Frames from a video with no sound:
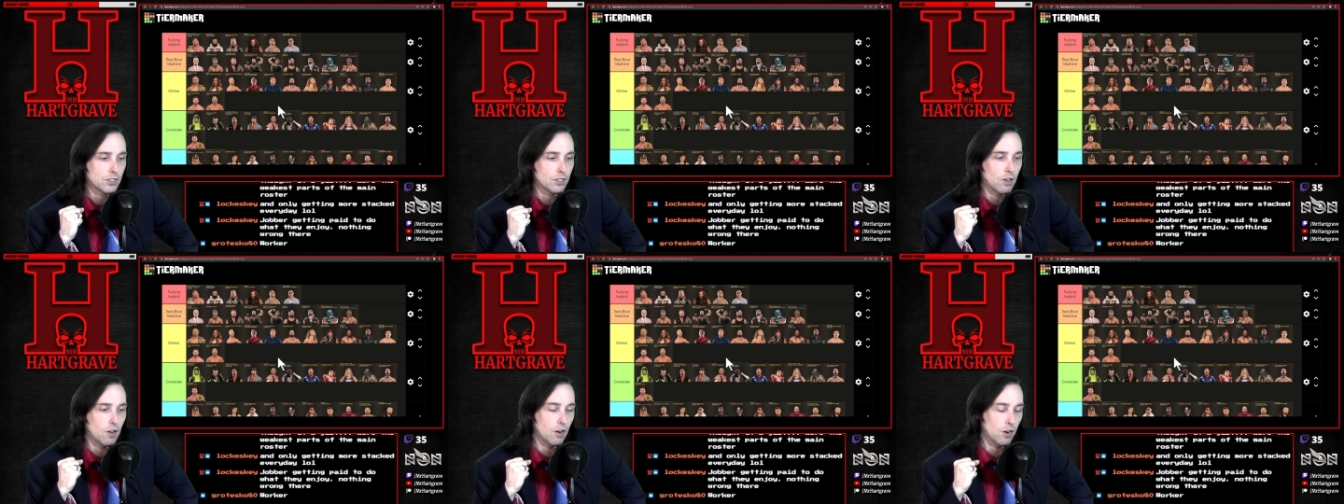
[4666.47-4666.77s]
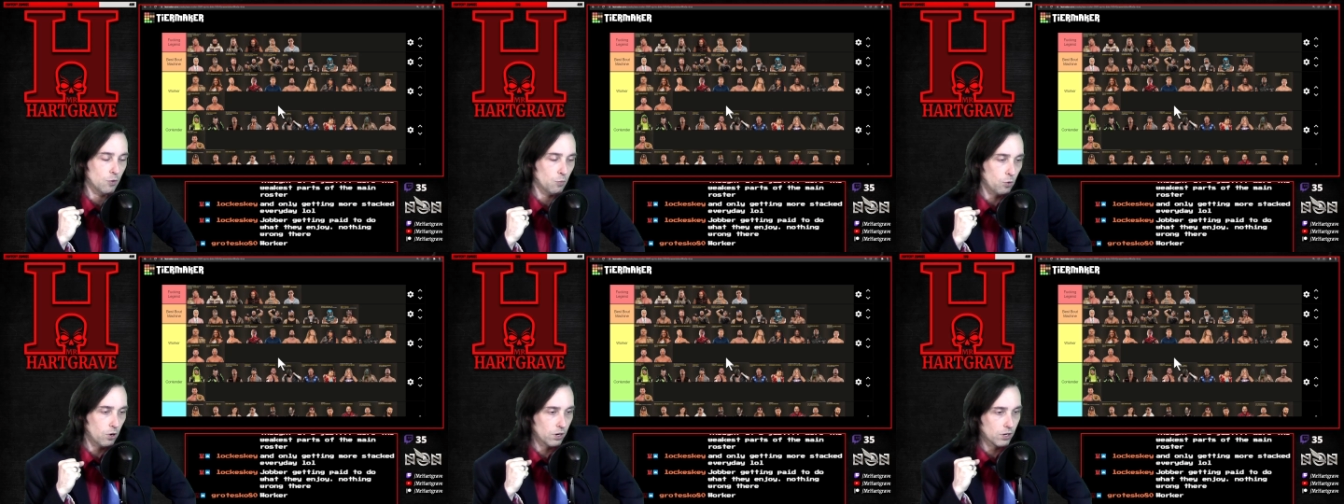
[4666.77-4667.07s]
are
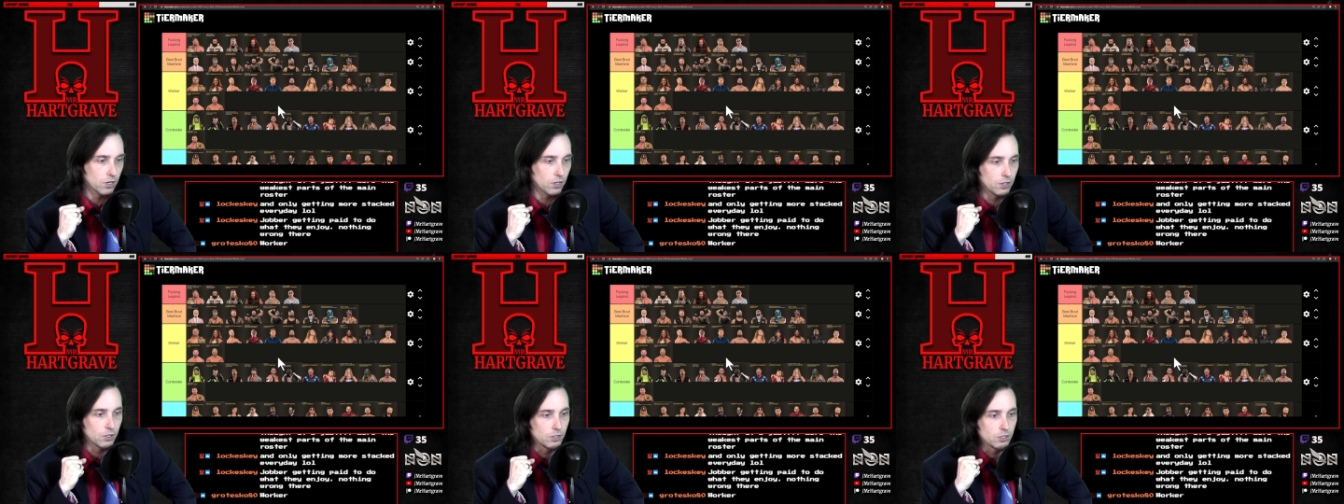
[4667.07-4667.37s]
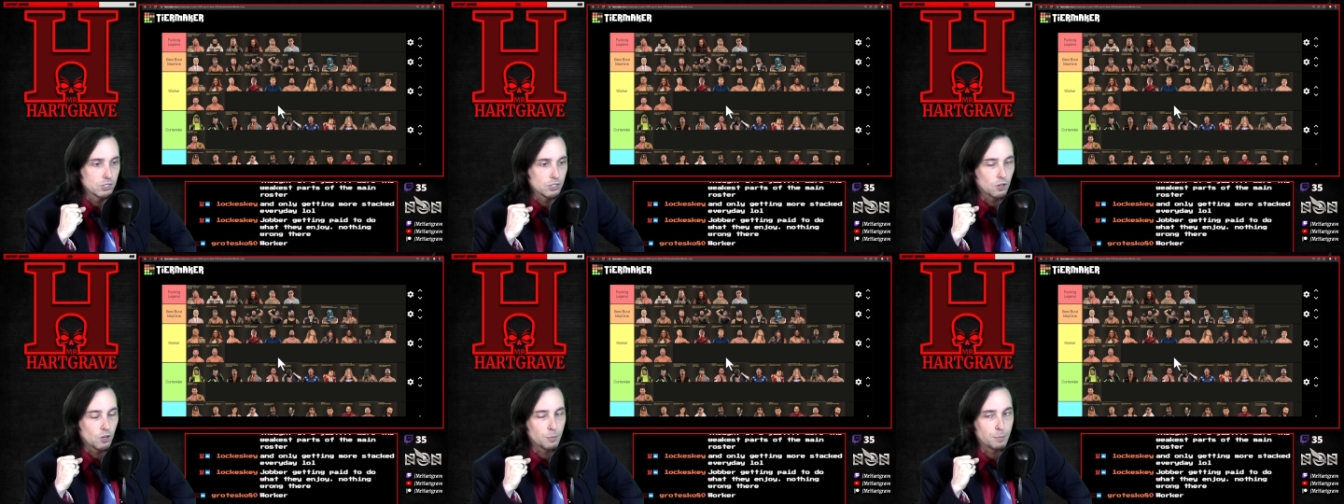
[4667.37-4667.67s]

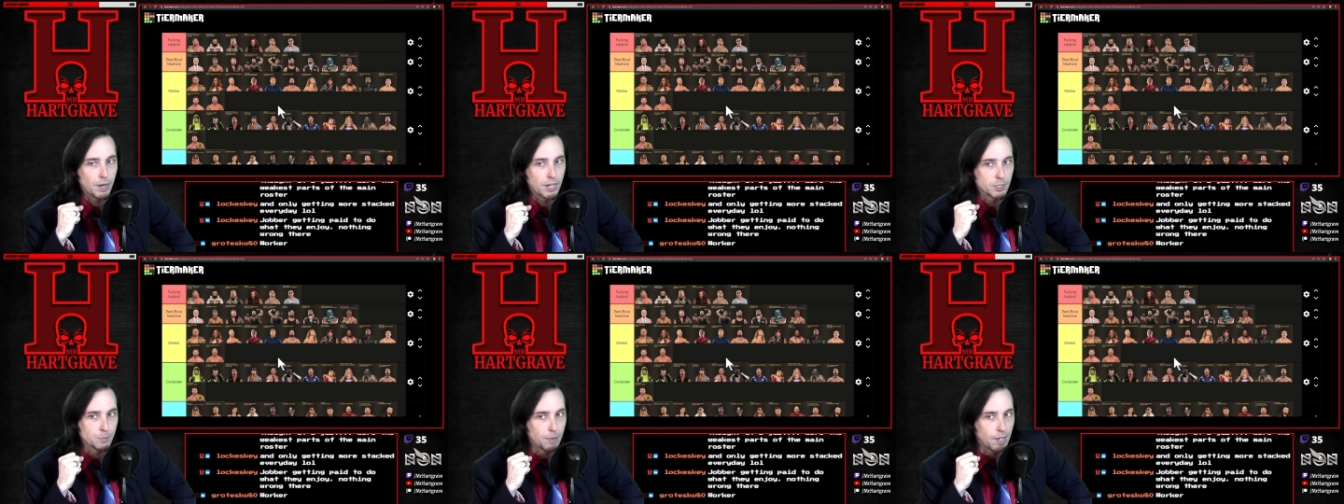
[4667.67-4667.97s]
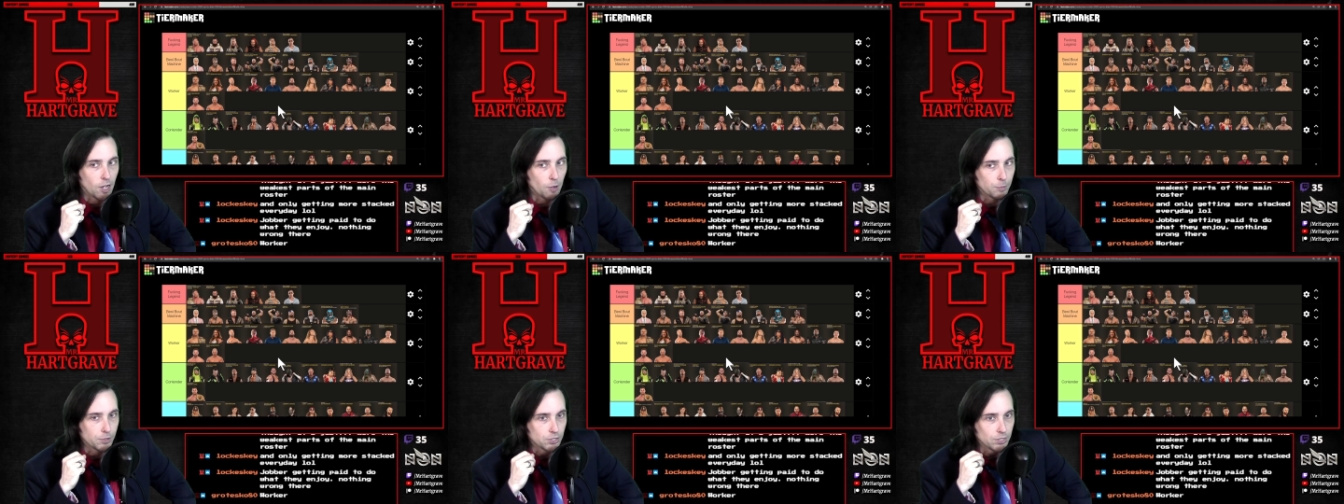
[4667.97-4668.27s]
workers or best
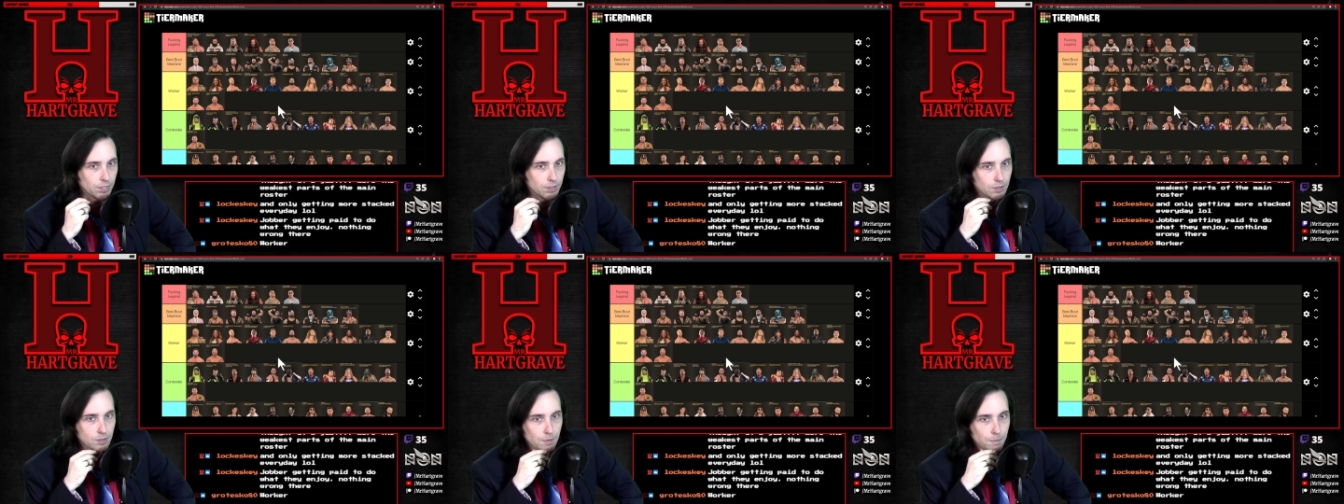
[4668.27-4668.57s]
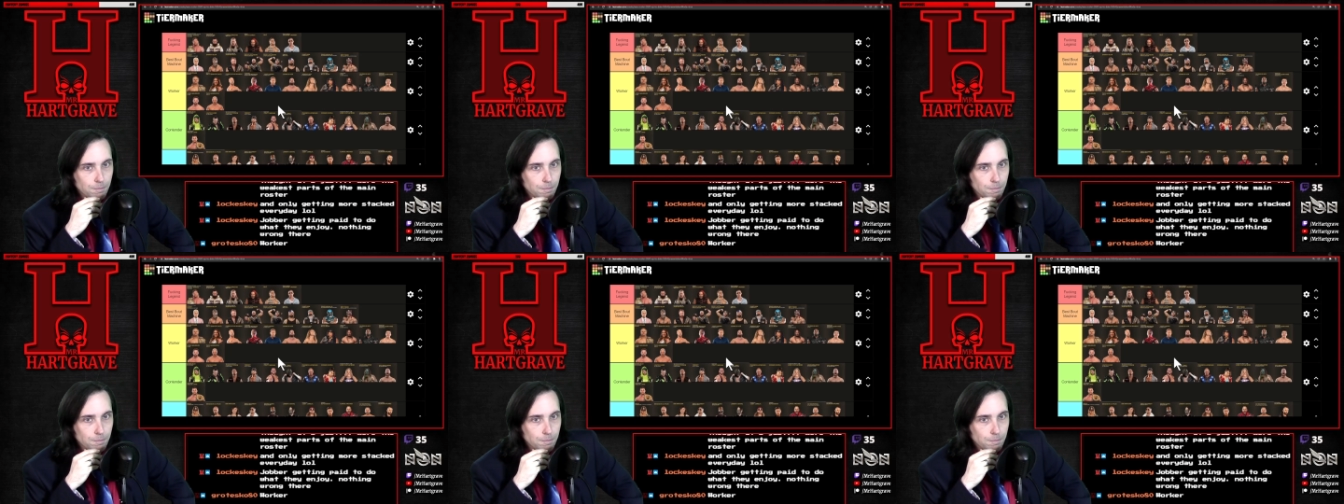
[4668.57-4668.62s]
bout machines.